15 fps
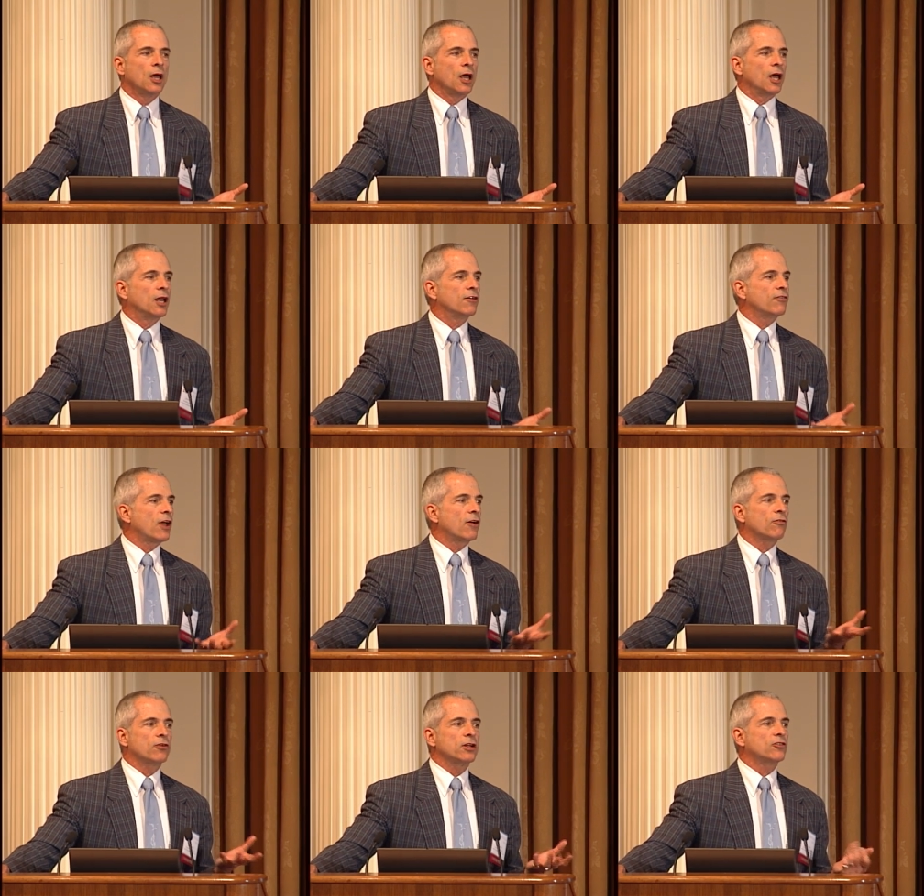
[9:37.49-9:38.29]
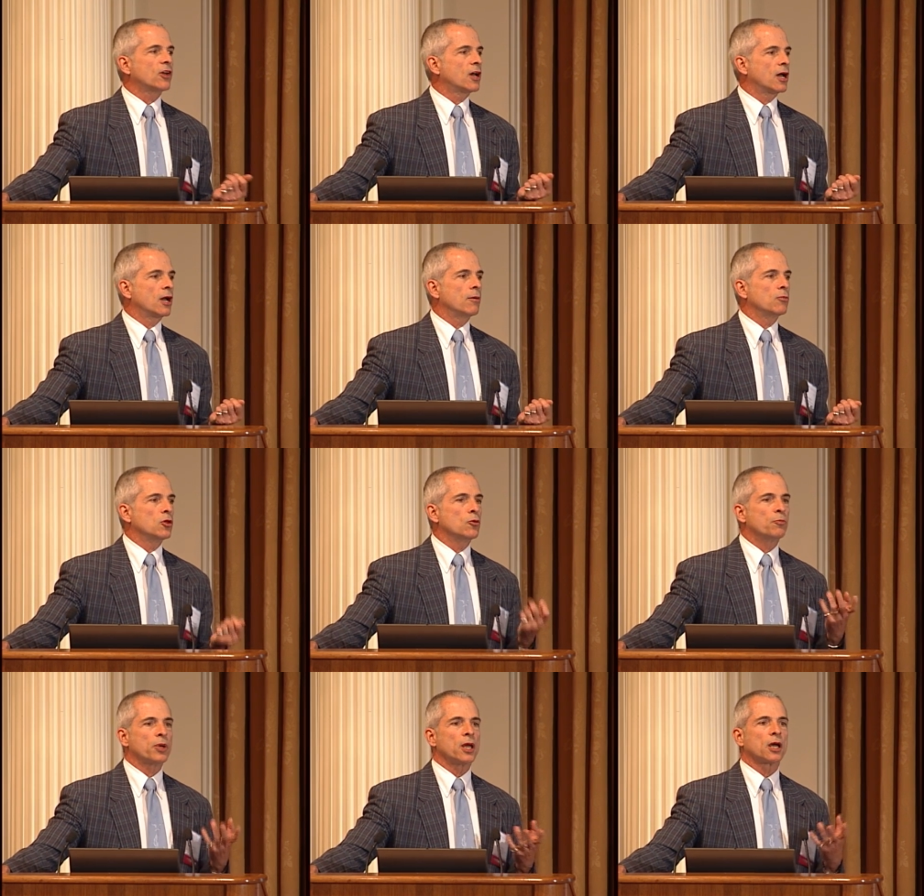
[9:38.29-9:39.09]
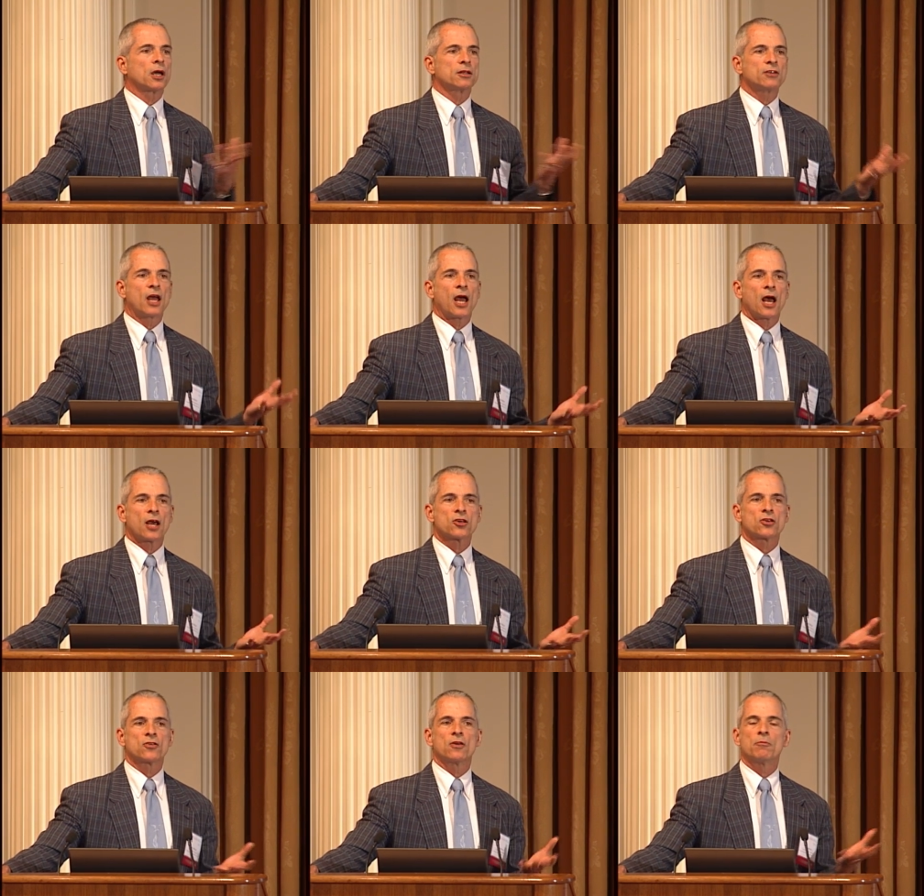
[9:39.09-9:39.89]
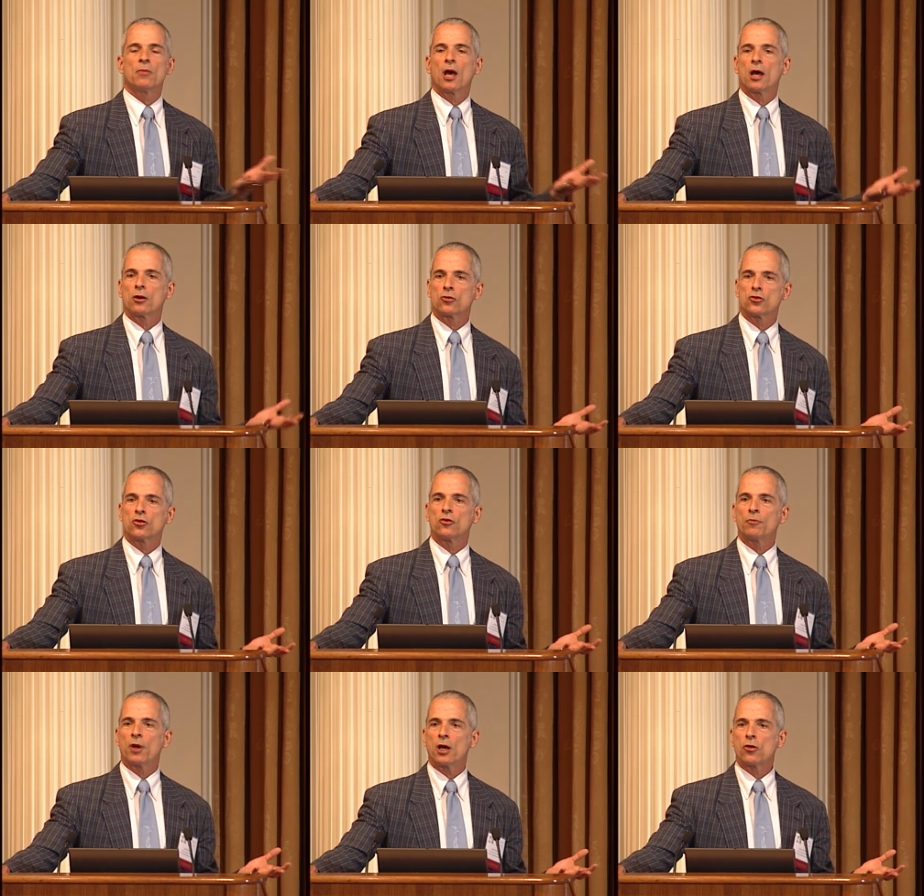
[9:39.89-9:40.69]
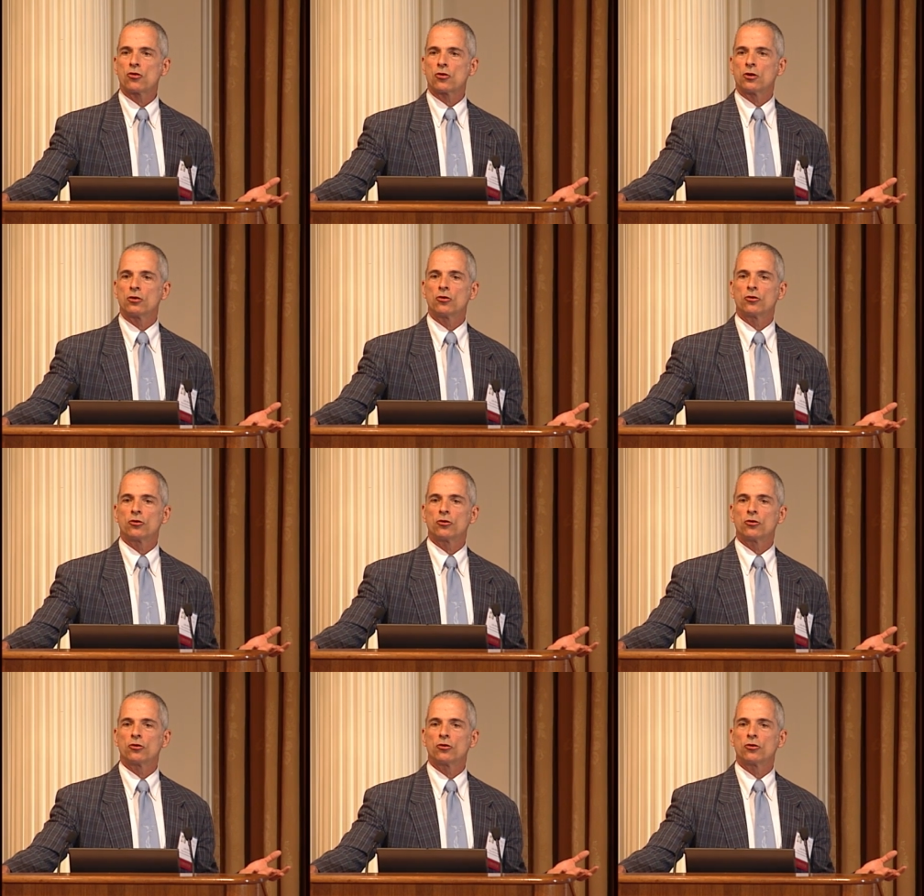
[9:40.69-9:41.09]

And if every time you pick a task that matters to the patient,